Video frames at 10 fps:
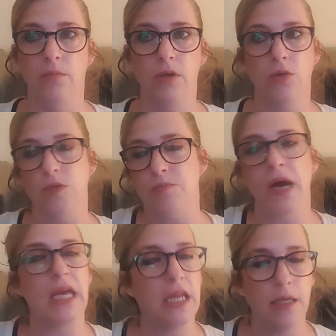who was
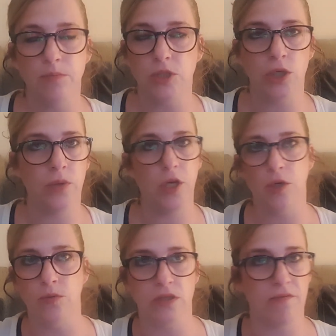making him do it,
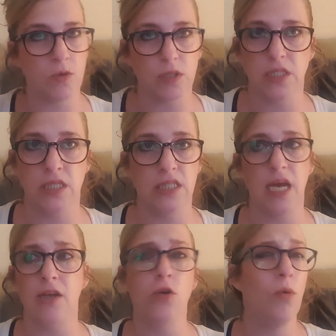who was the voice in his
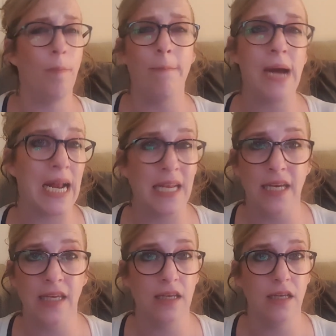head called
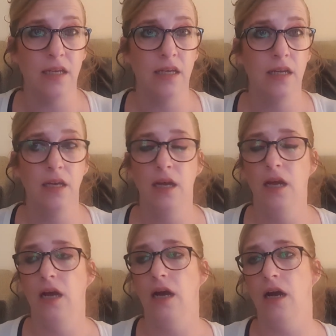Manny,
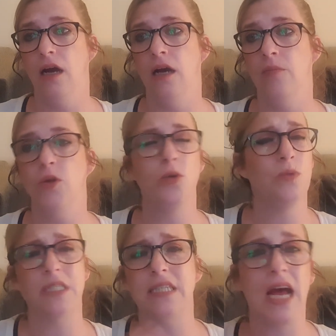who
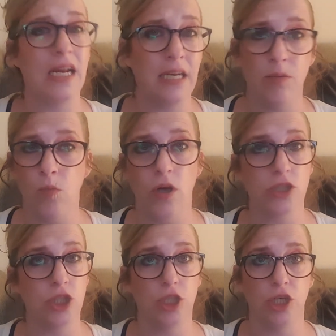was telling him what
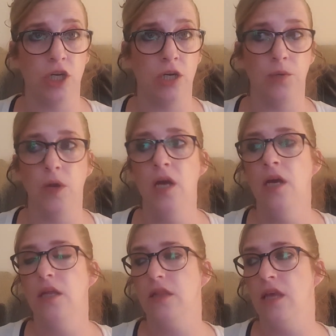to do.
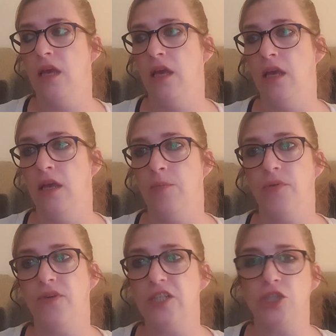The
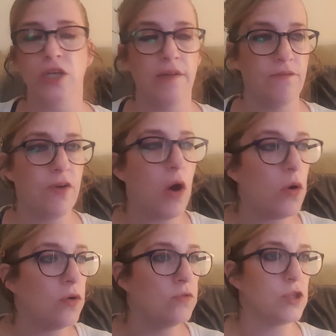professional
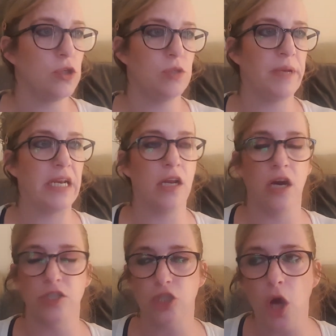involved, who spent a
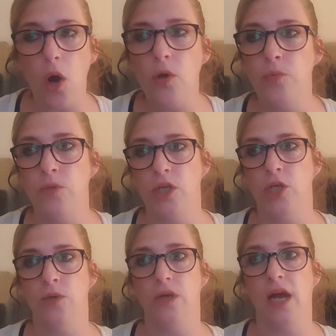lot of time with
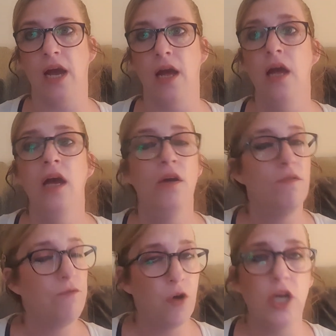Luka,
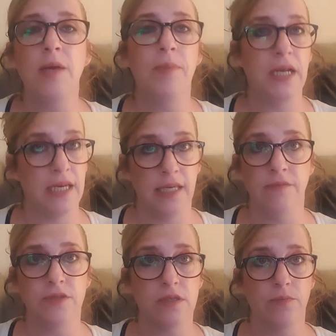fully
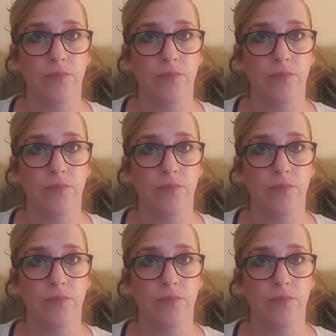believes